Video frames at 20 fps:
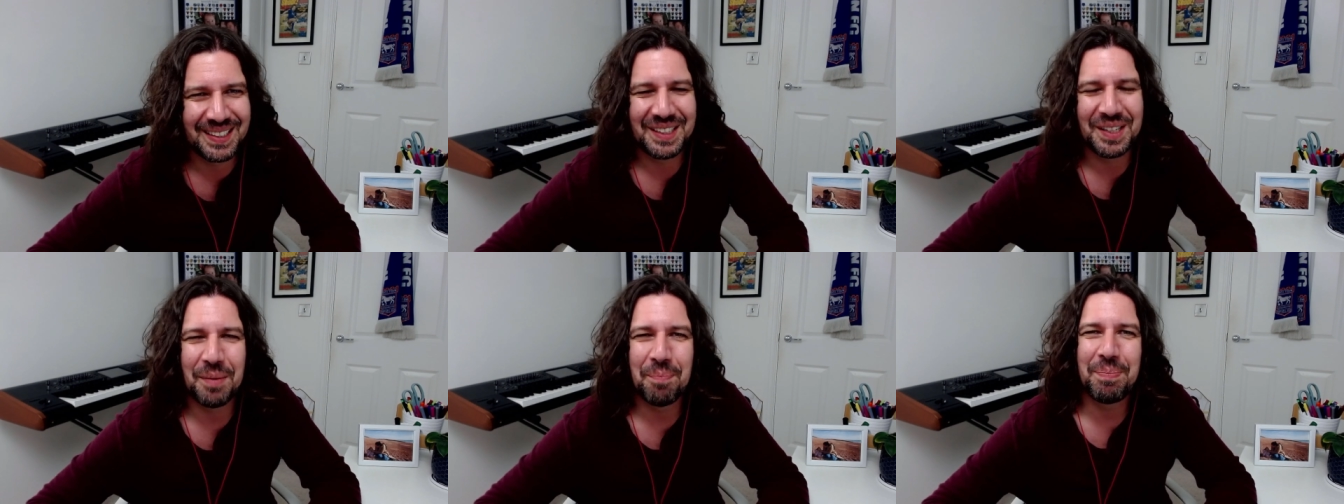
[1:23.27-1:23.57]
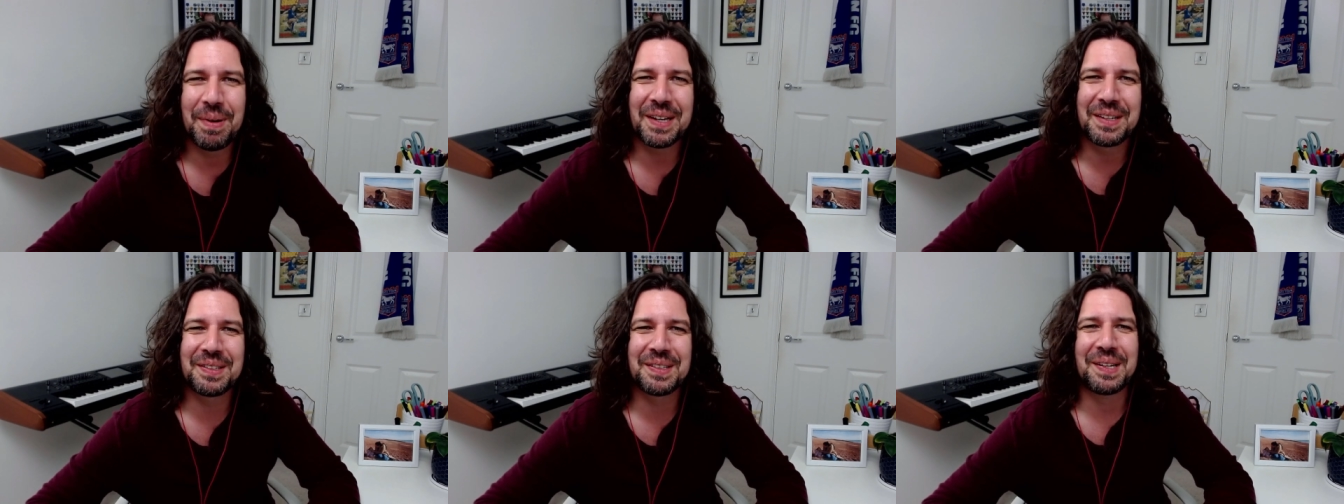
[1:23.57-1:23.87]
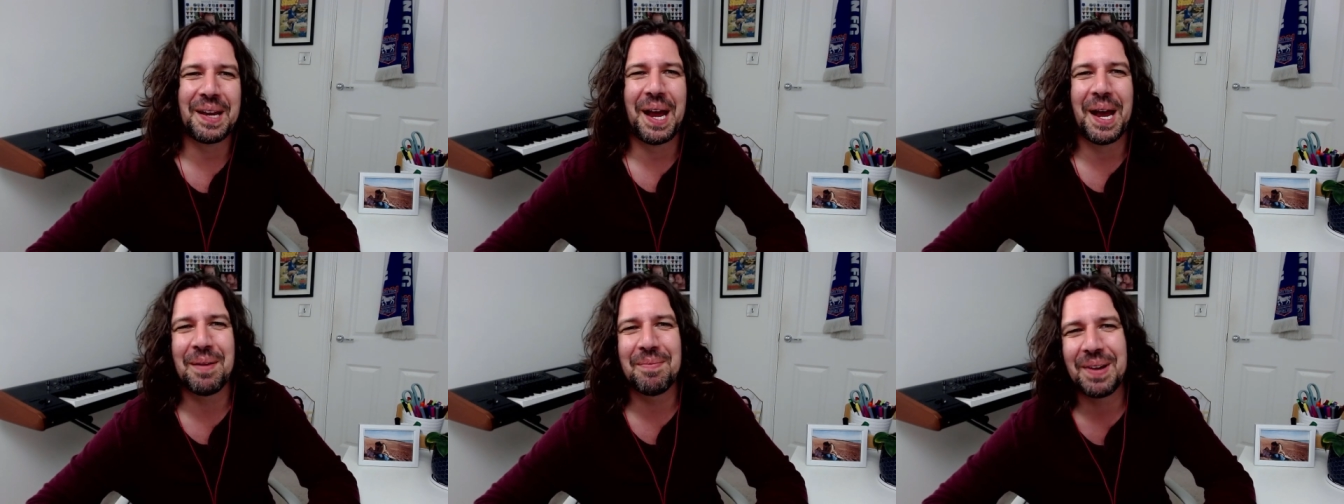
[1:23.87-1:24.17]
And Big
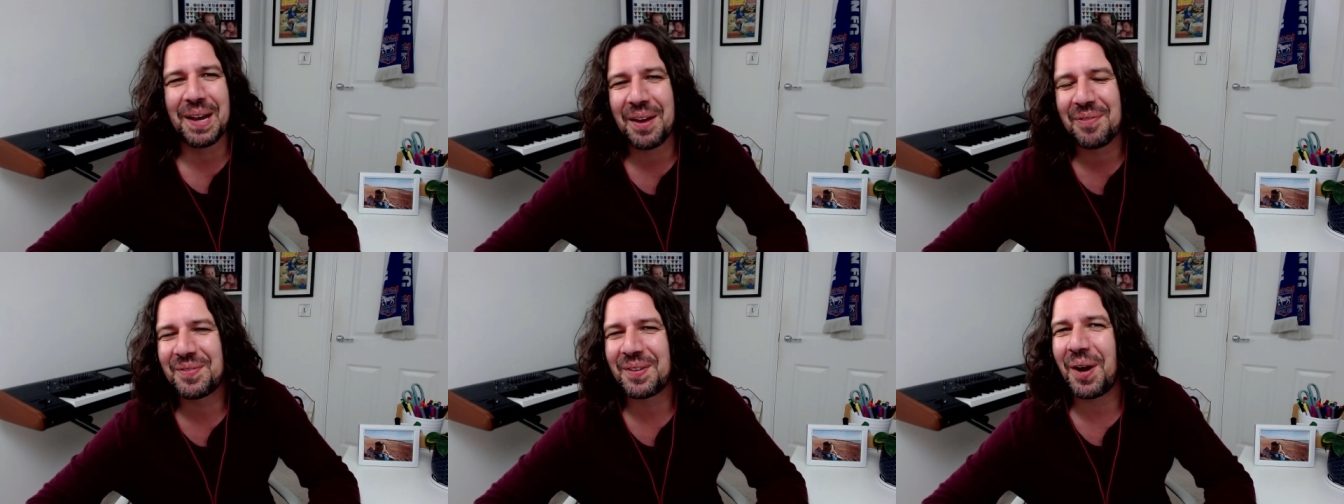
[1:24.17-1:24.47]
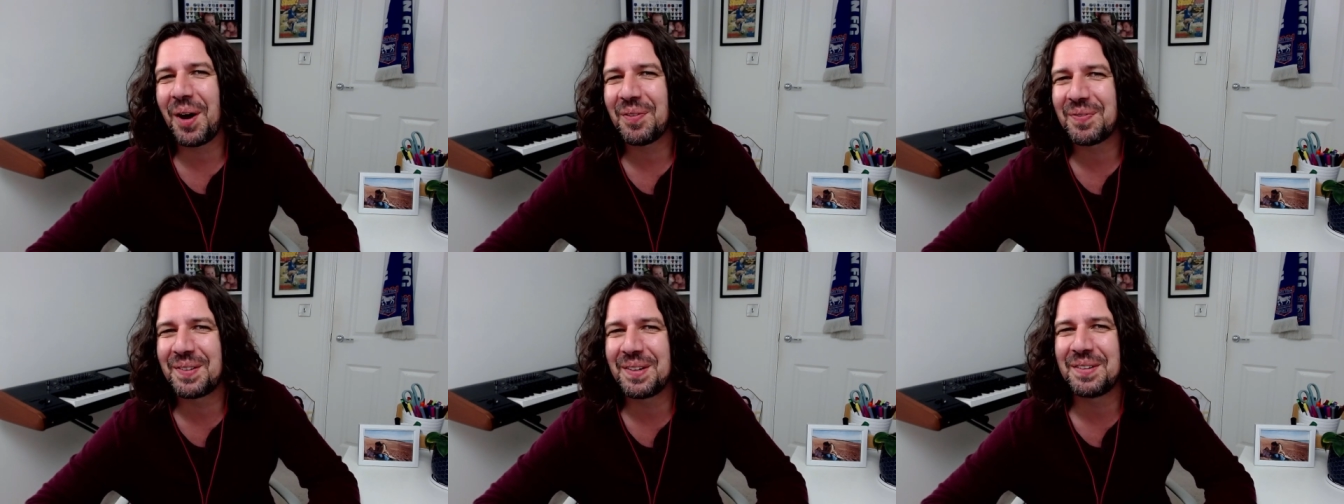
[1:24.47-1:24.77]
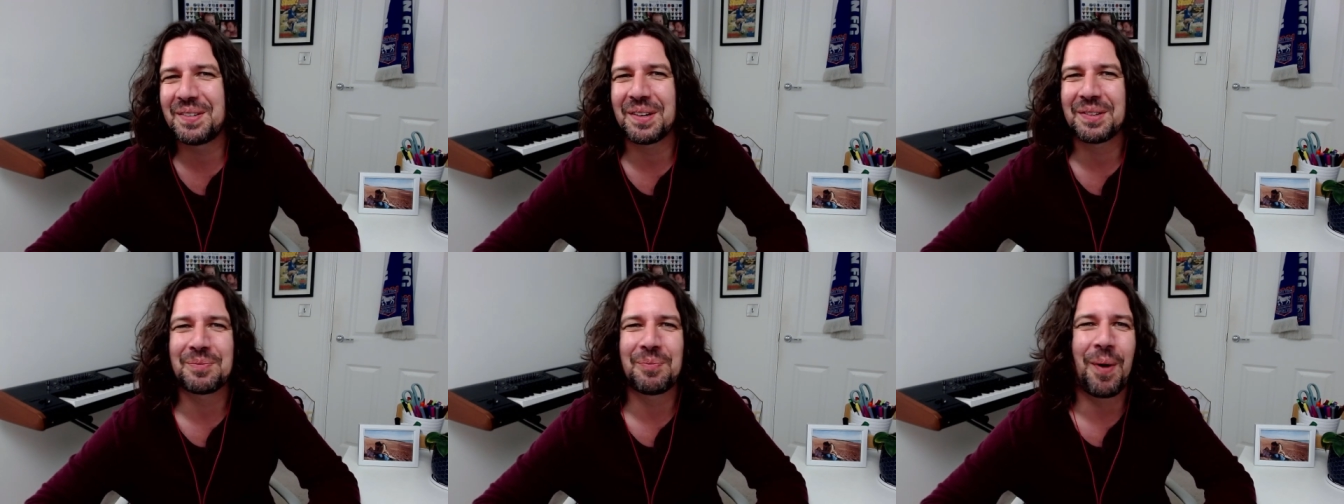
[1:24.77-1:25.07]
Sam left after
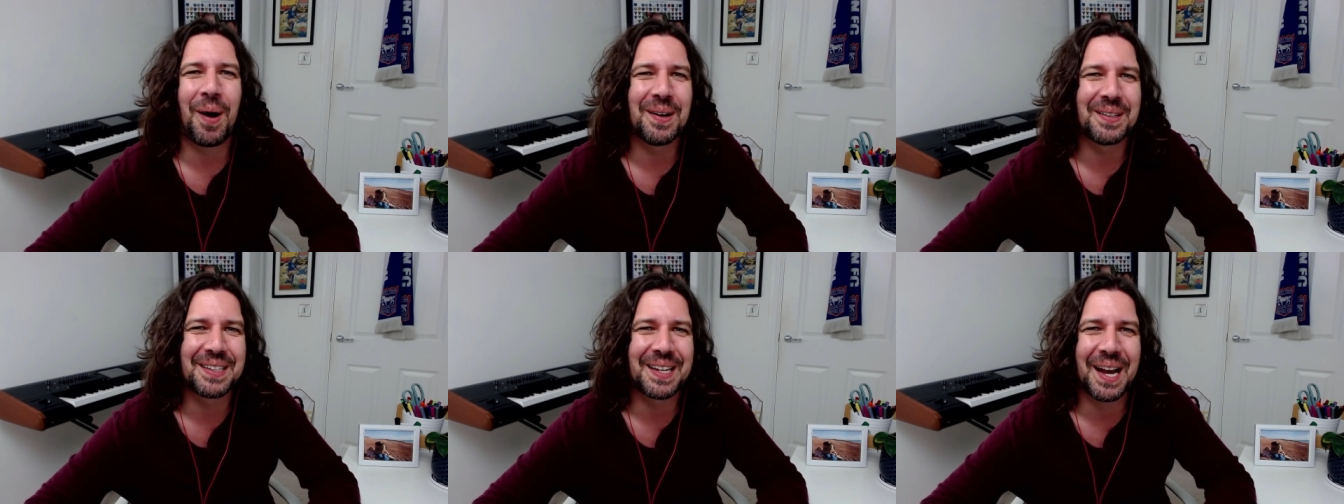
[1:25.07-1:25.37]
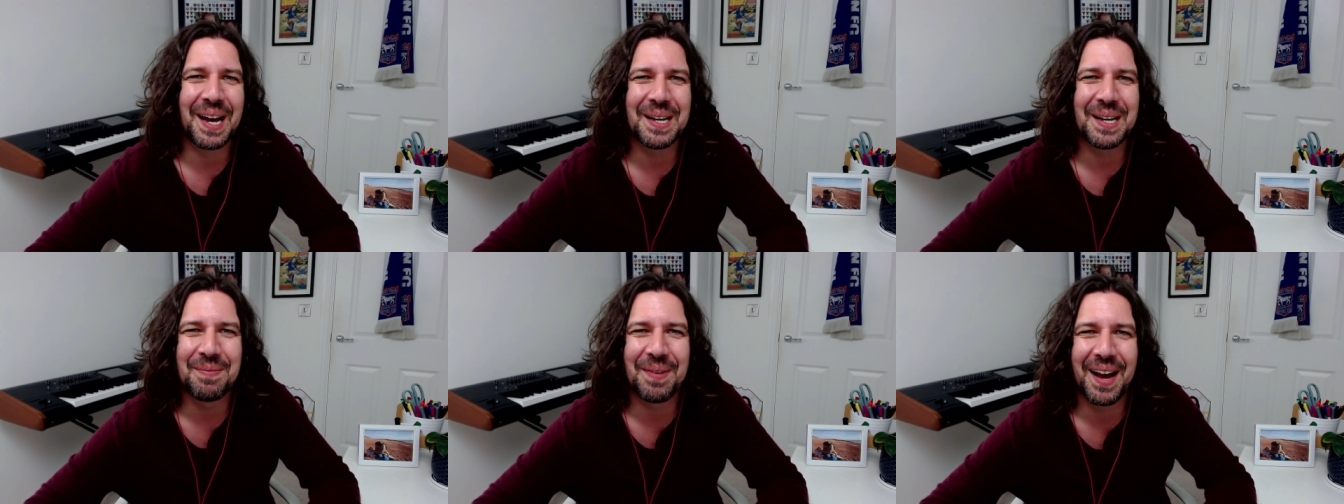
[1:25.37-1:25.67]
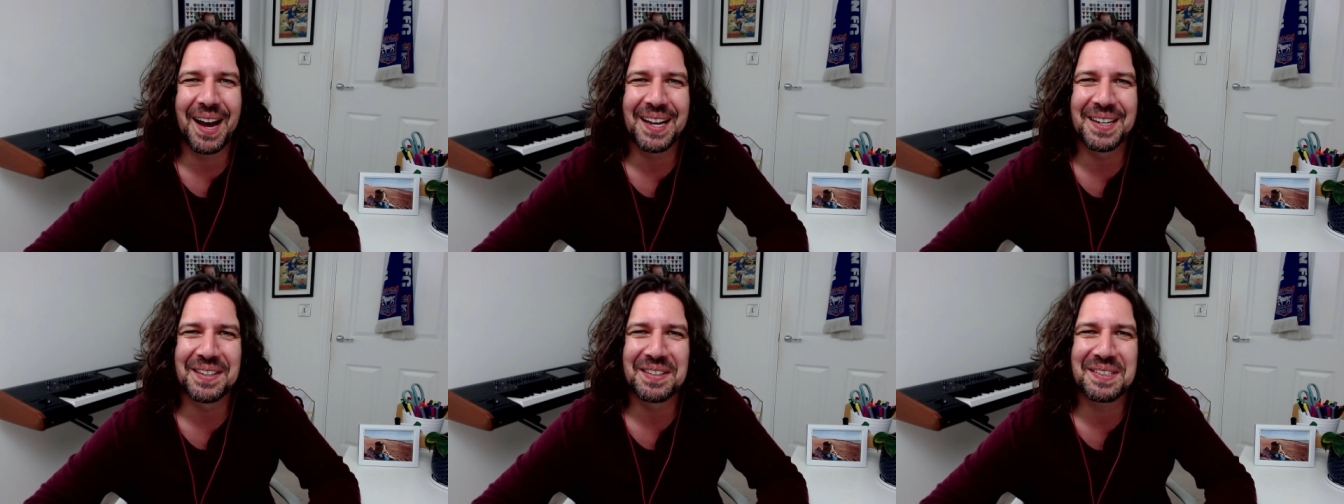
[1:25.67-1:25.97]
just one game
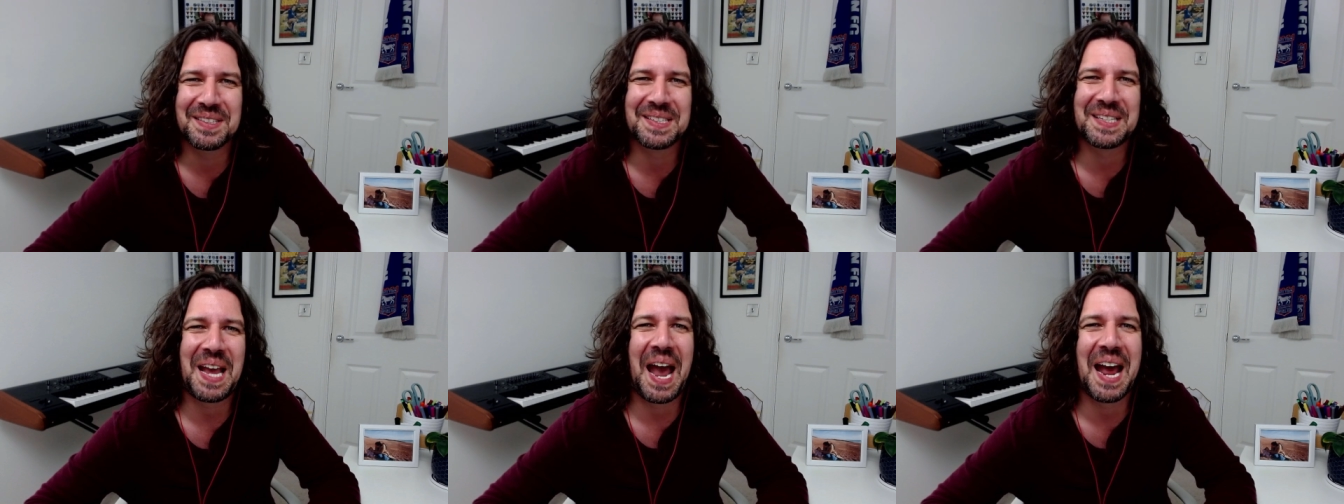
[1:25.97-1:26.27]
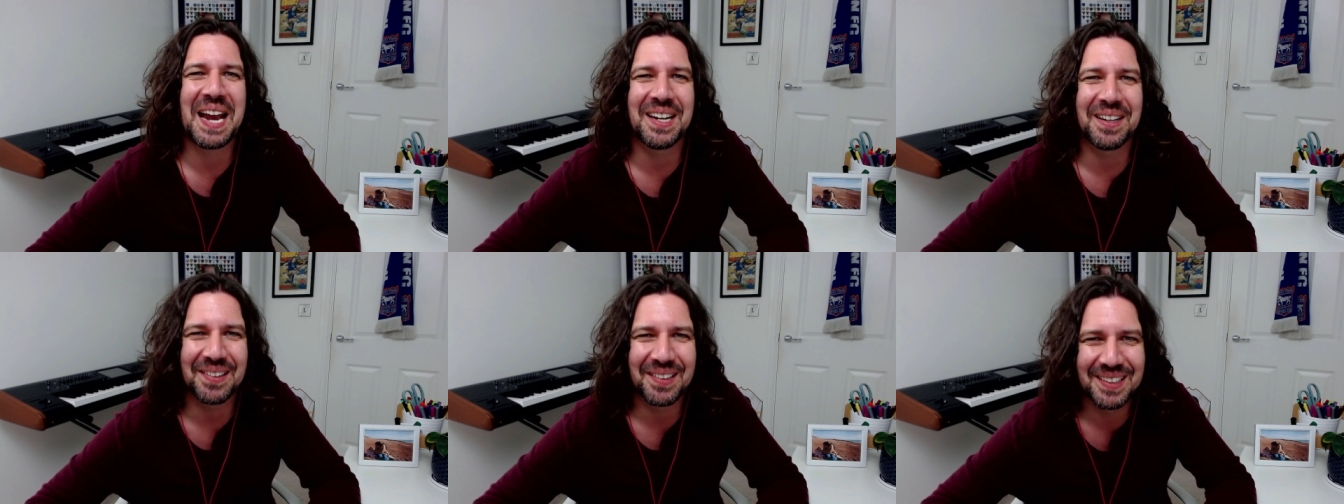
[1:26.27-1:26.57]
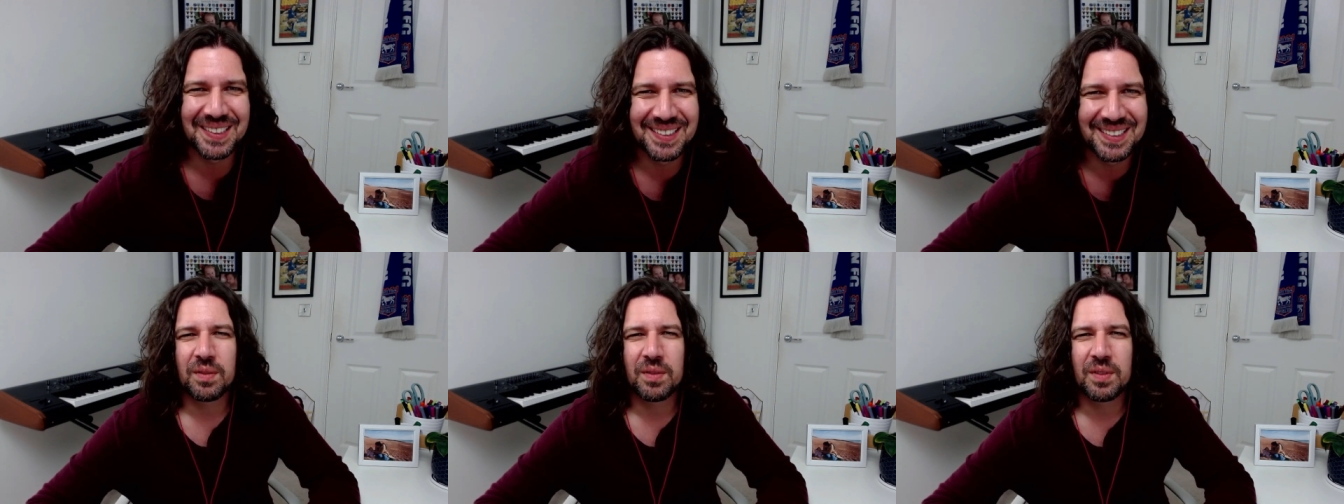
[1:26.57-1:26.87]
and a
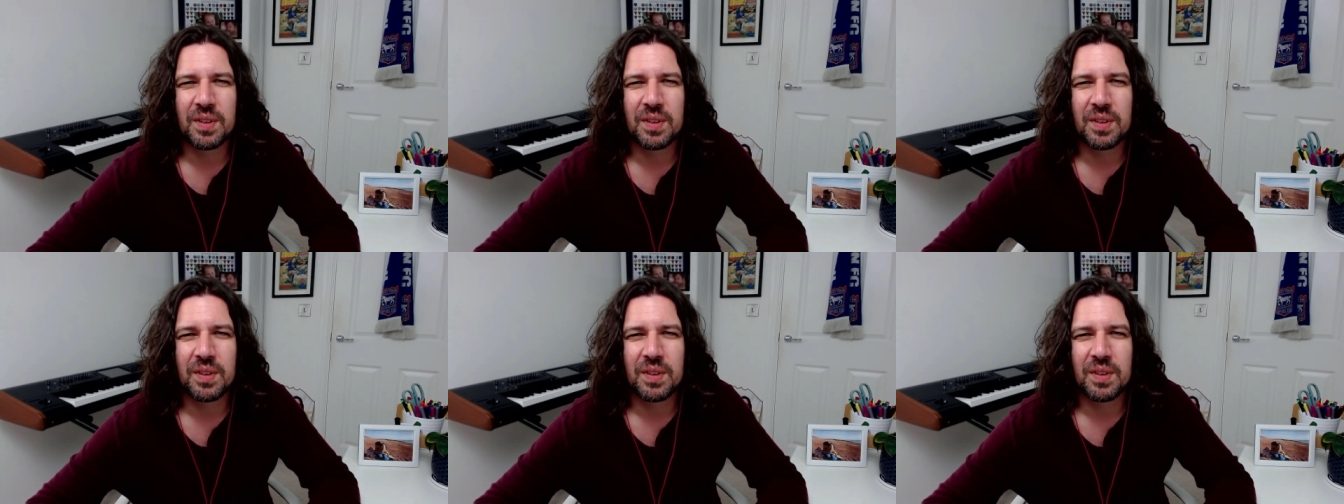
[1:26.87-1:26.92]
scandal